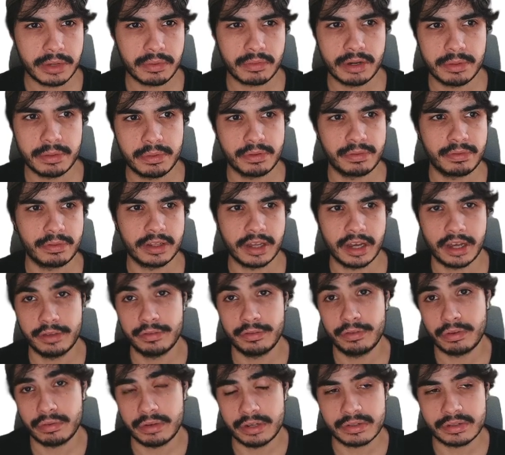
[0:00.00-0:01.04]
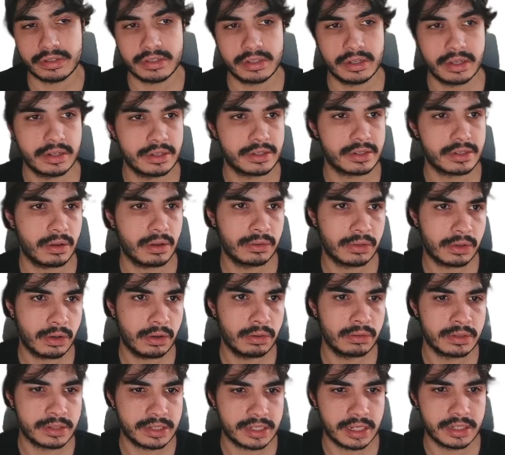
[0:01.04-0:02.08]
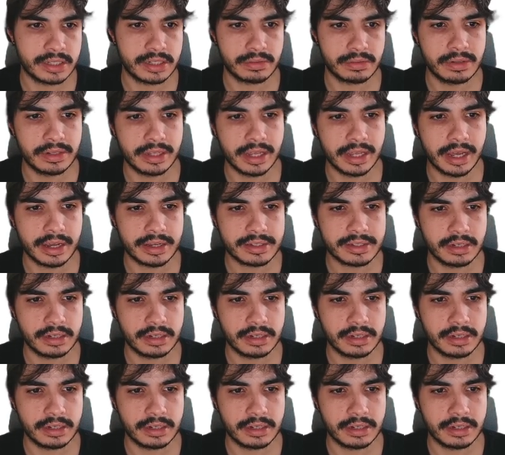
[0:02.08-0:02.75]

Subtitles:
repo for that, if you're interested, is called Conan Center Index.